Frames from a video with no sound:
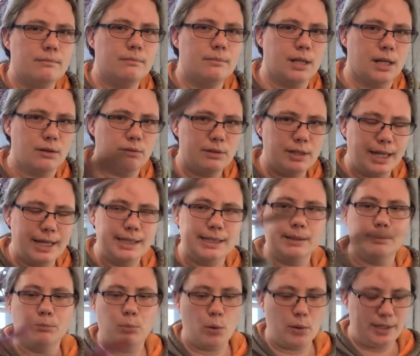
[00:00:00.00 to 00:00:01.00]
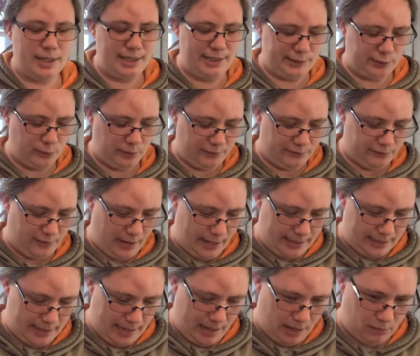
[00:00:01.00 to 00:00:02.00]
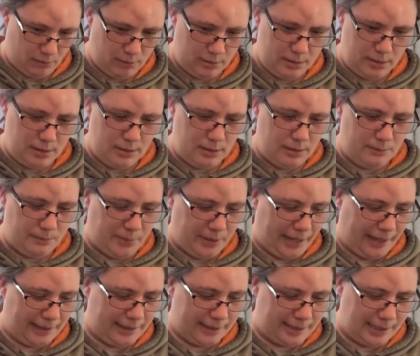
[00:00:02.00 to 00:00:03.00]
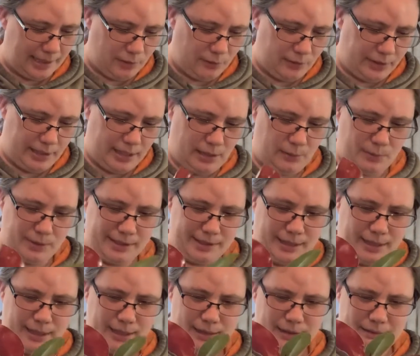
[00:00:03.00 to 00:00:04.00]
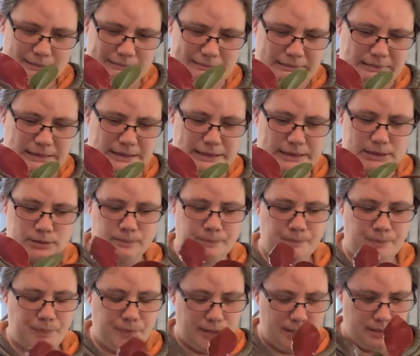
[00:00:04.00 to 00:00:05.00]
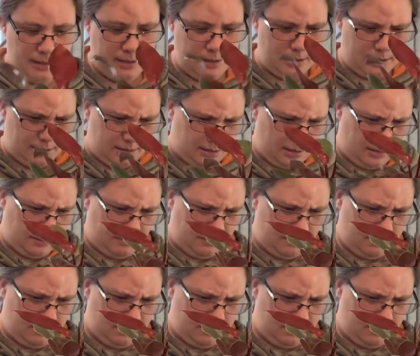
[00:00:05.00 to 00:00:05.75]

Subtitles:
You know, case in point, he's doing fine now, but I could tell that he was kind of, oh,